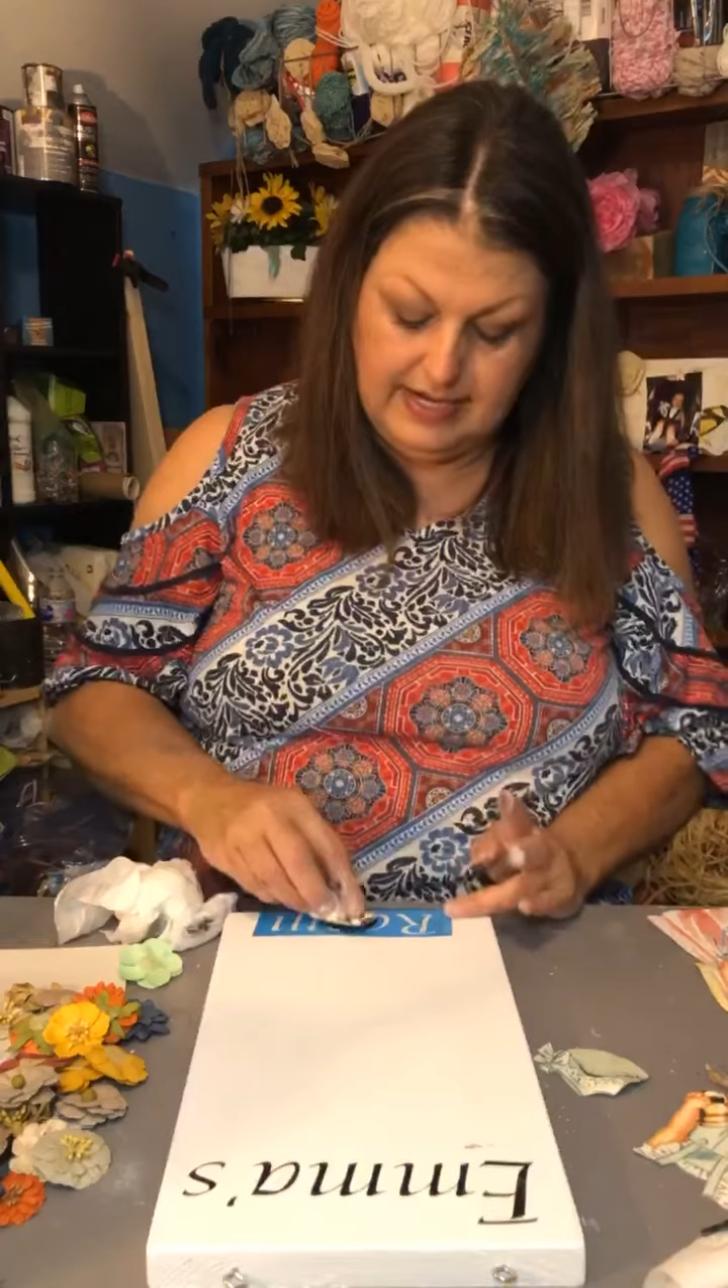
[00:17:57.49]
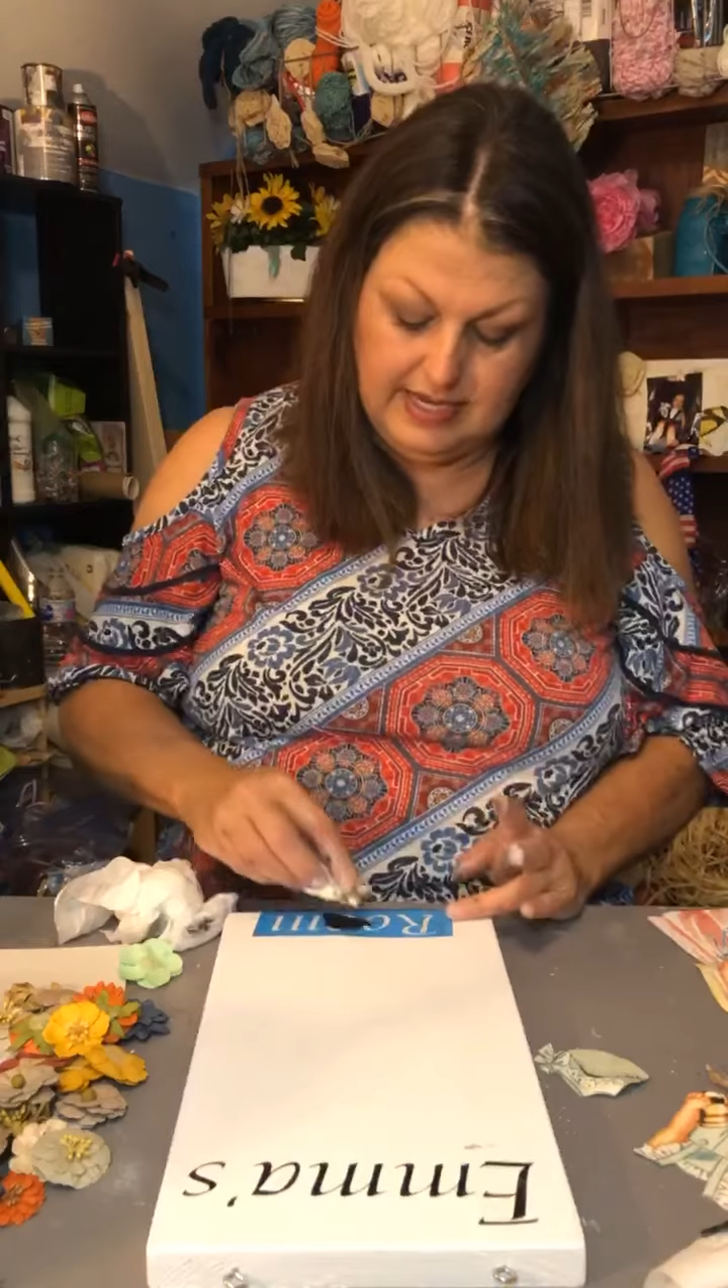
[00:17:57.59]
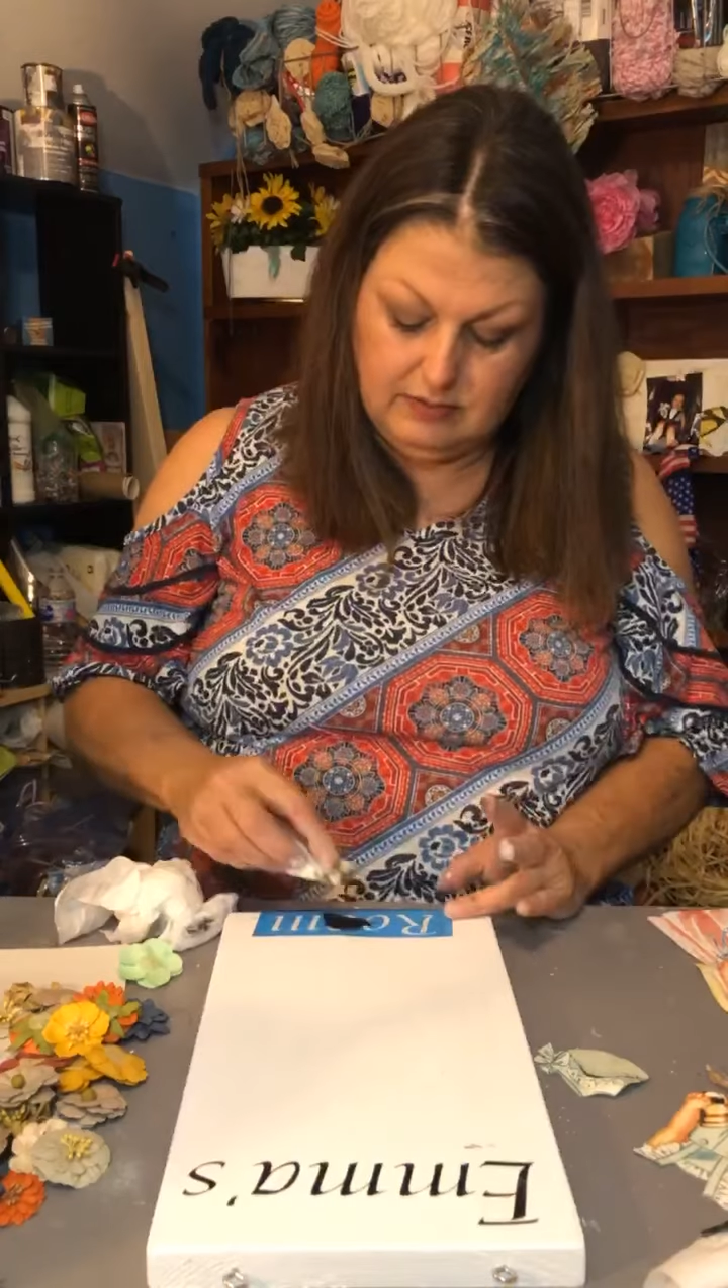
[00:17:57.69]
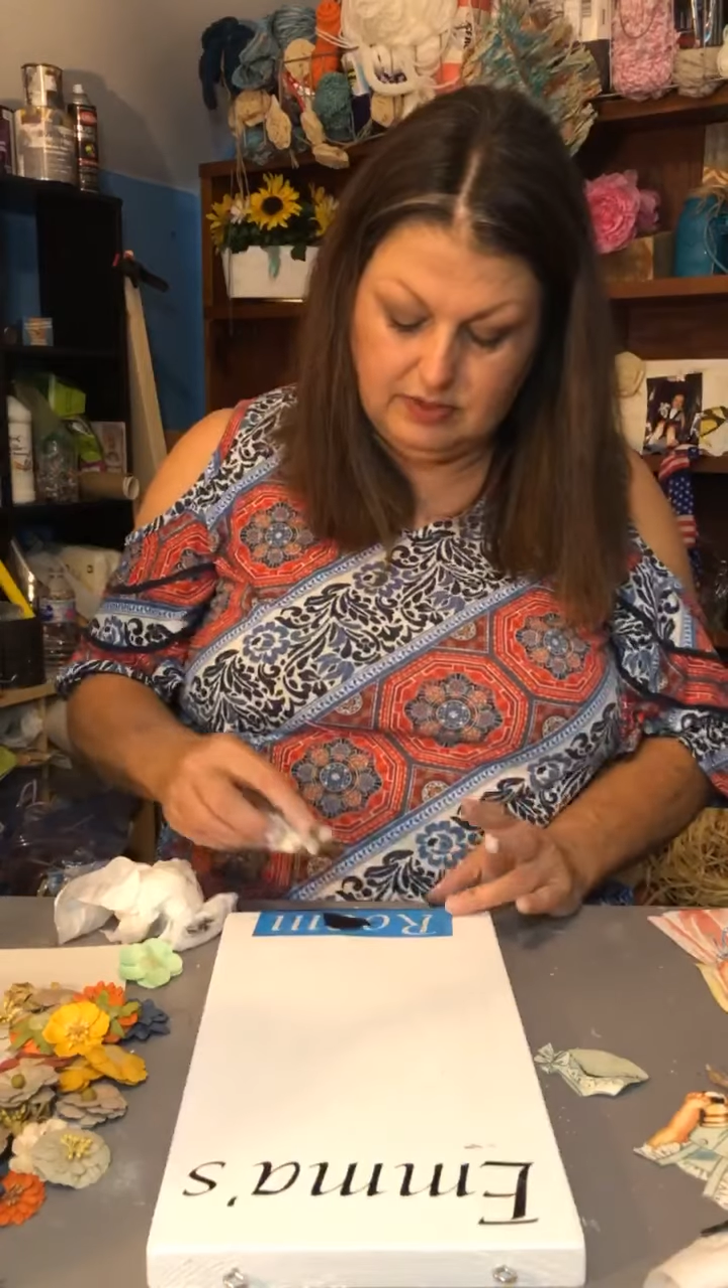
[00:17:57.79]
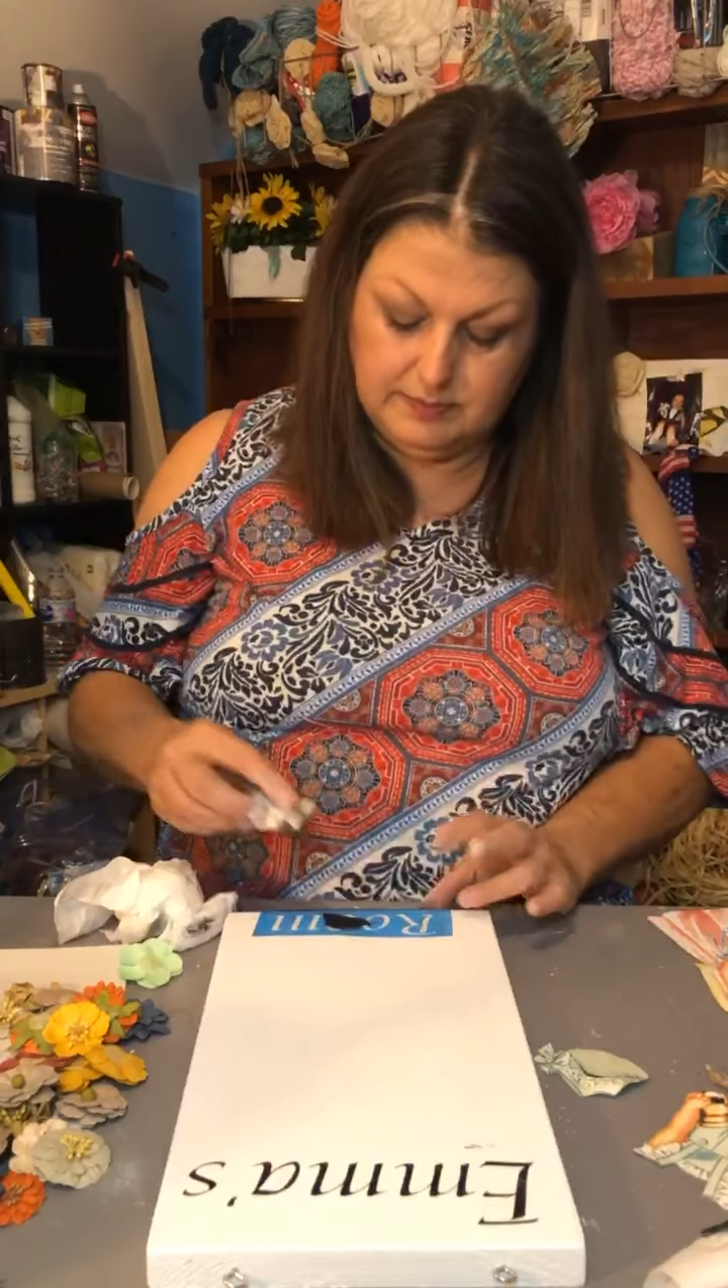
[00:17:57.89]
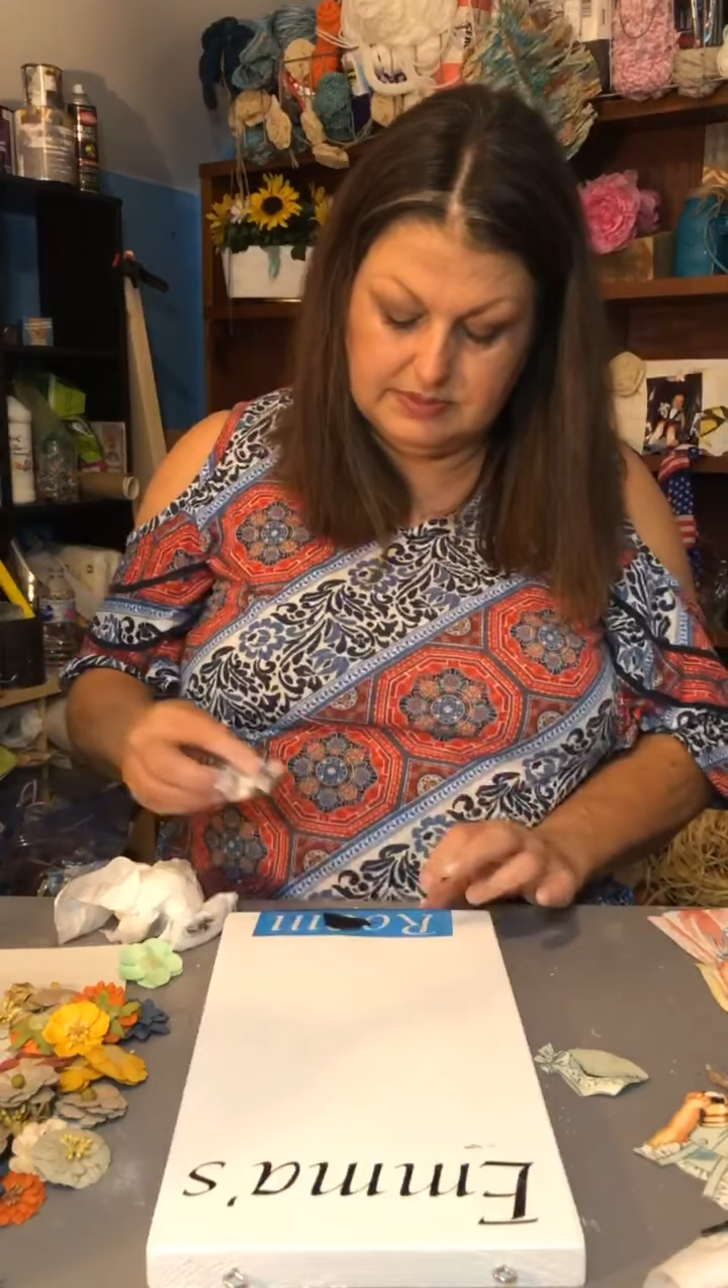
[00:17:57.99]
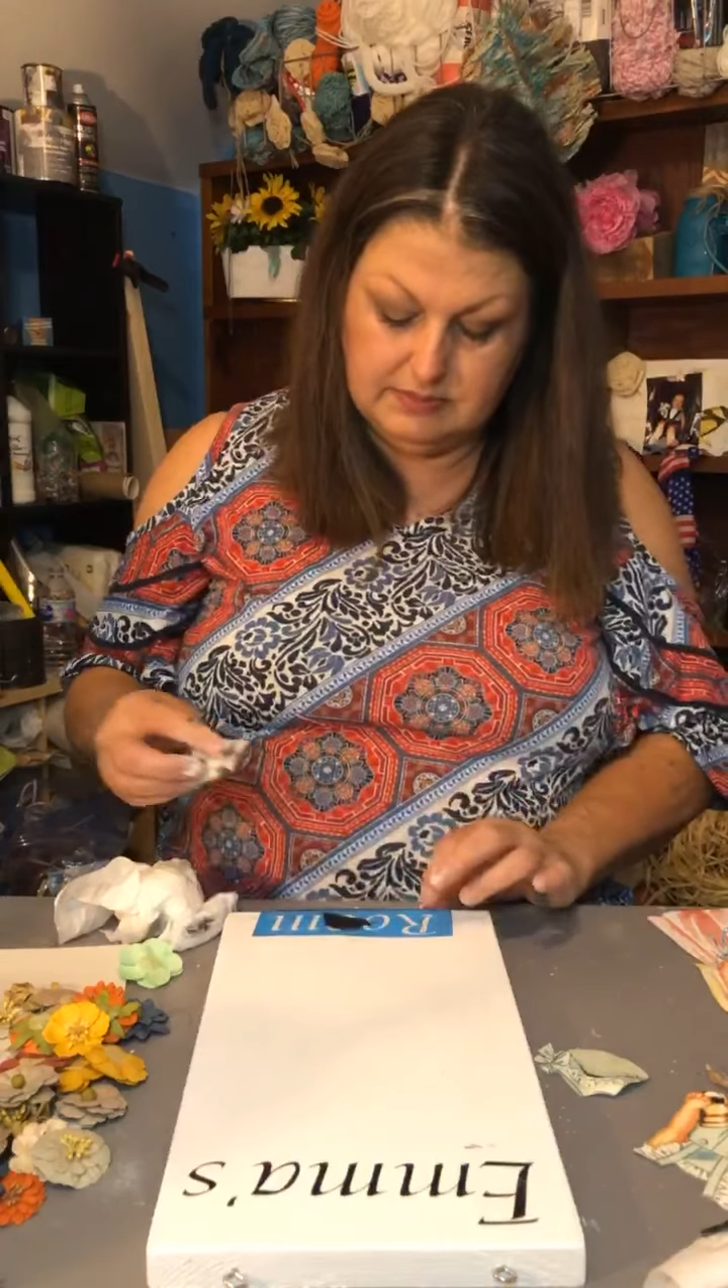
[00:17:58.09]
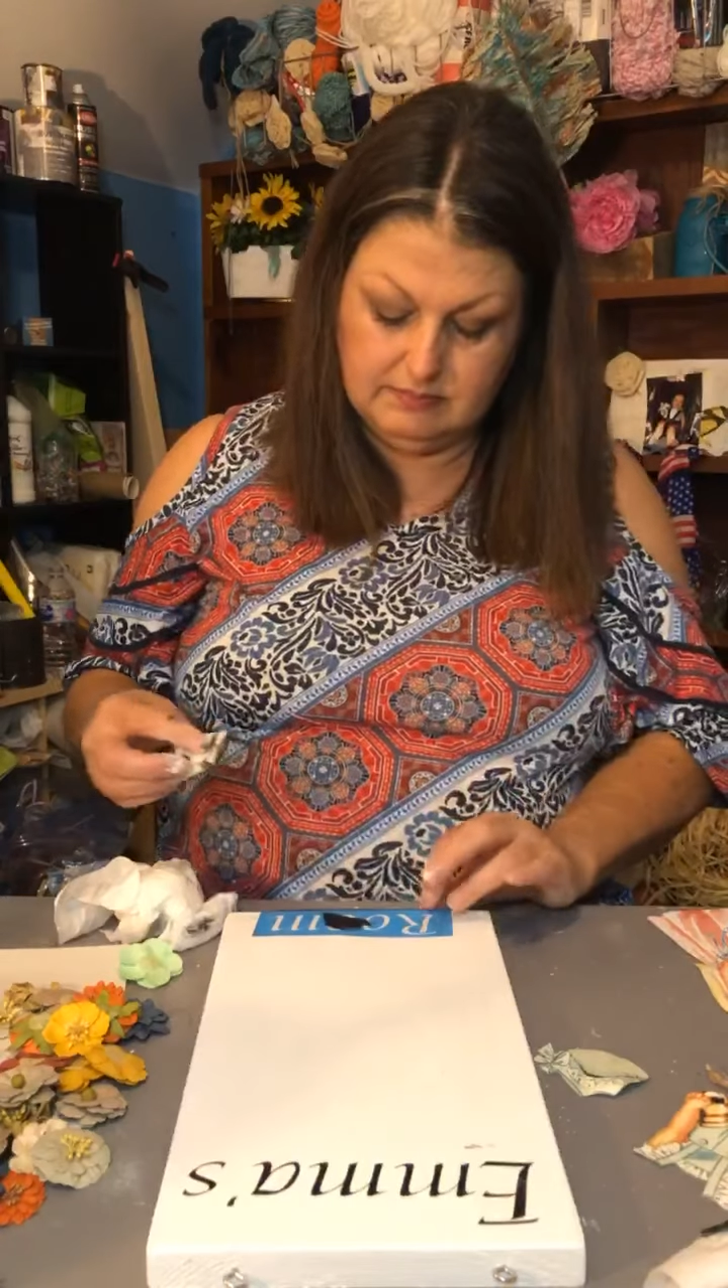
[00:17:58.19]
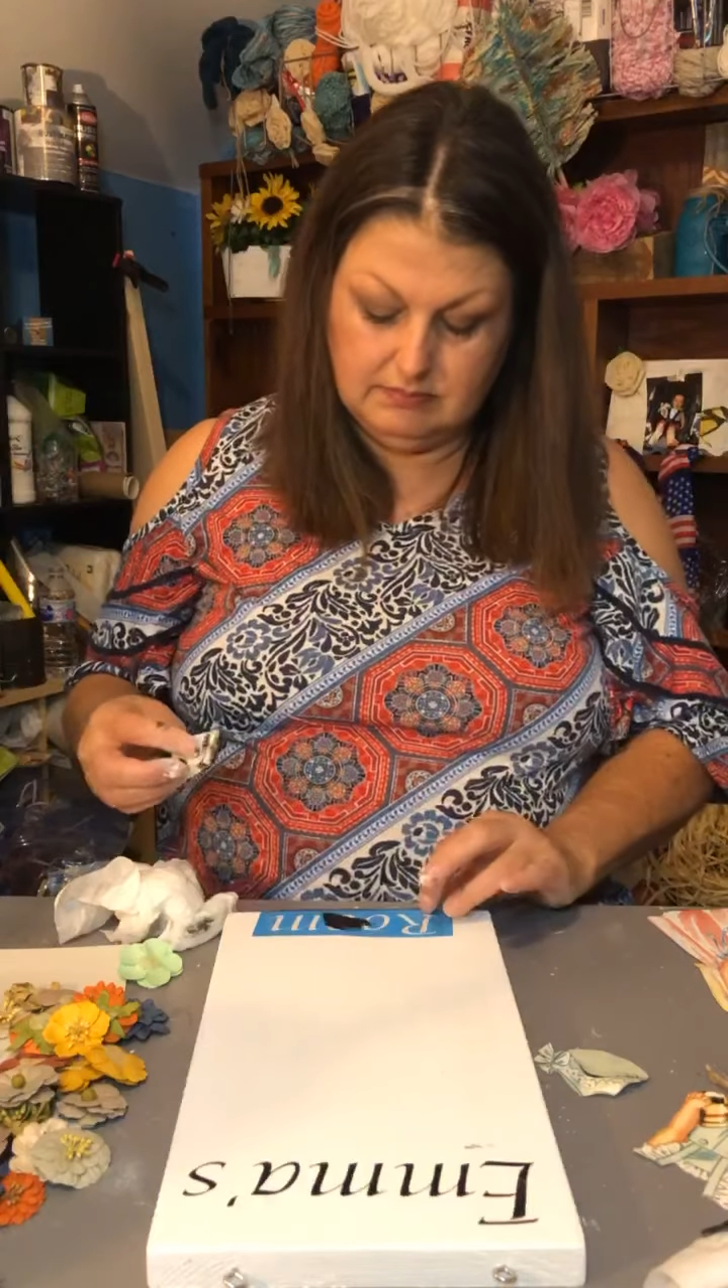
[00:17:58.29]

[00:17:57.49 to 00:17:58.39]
out. Whoops.